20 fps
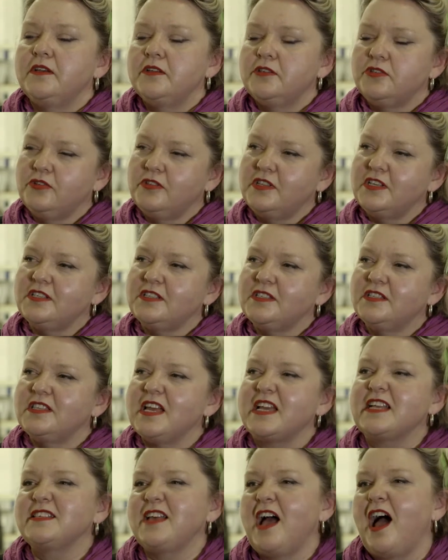So there's
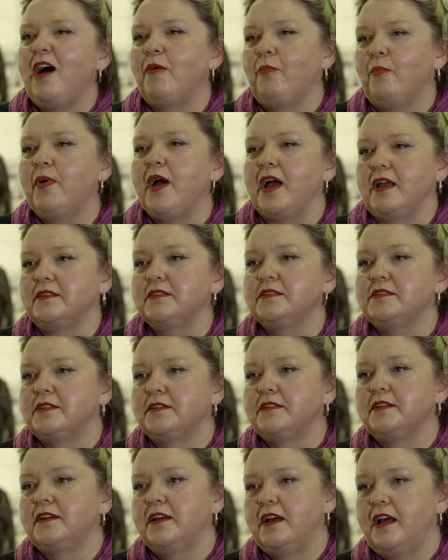things happened
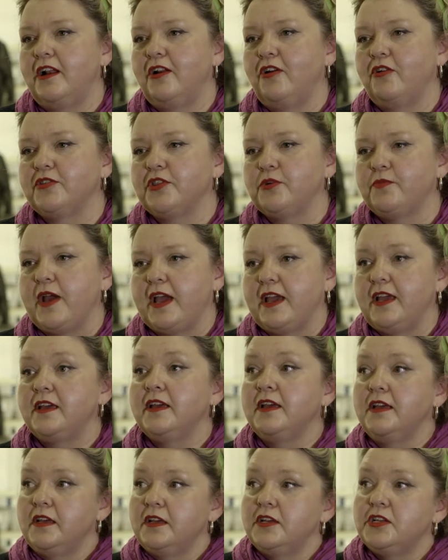along the way,
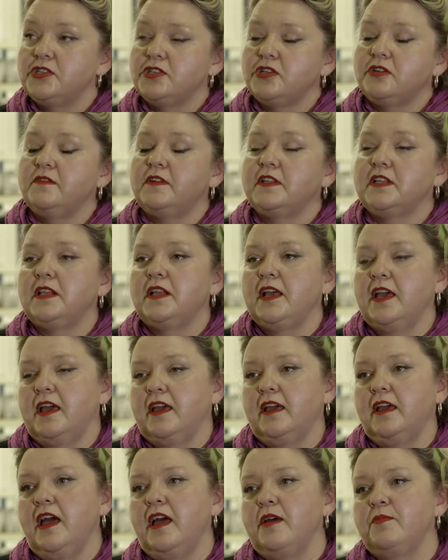sort of little
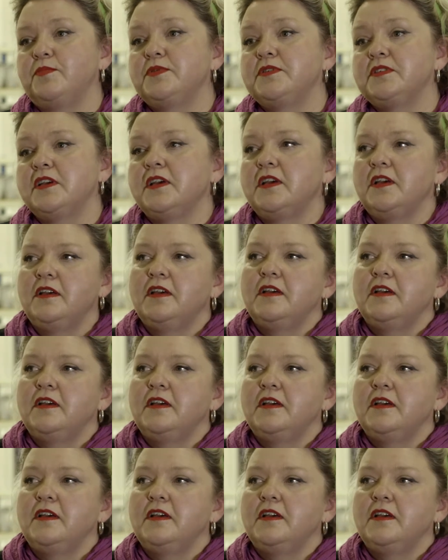hiccups,